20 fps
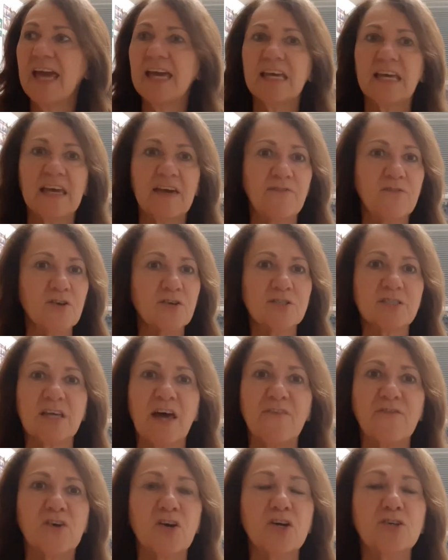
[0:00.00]
give
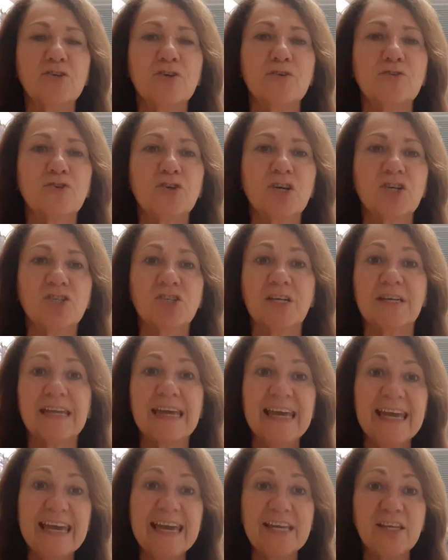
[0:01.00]
yourself good nutrition,
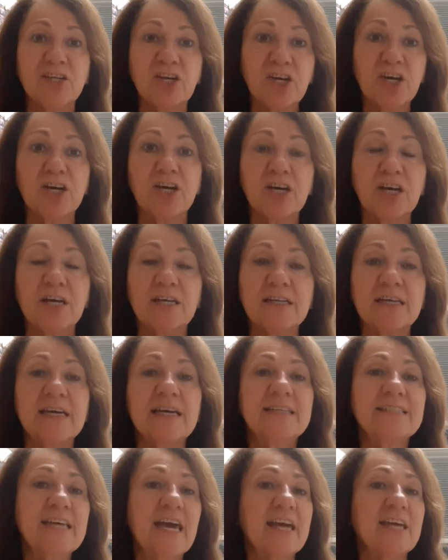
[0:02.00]
eat good,
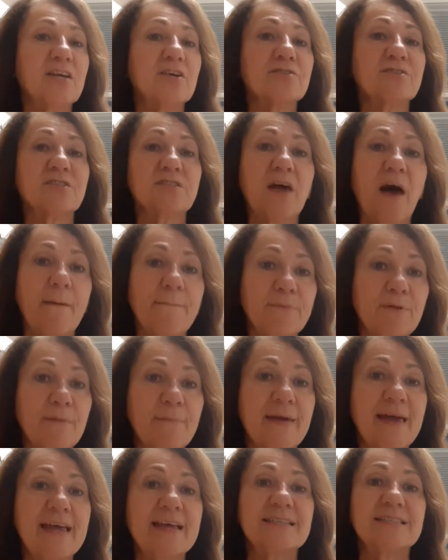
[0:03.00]
take your
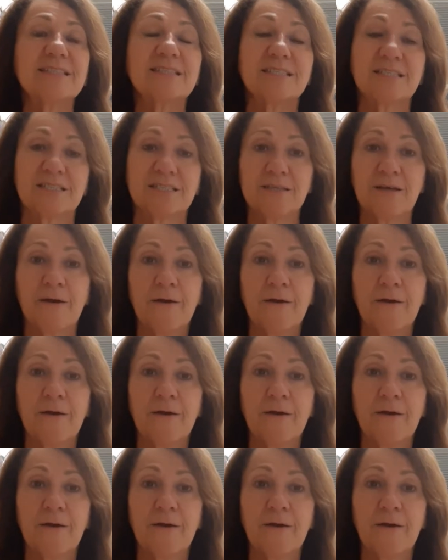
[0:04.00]
supplements,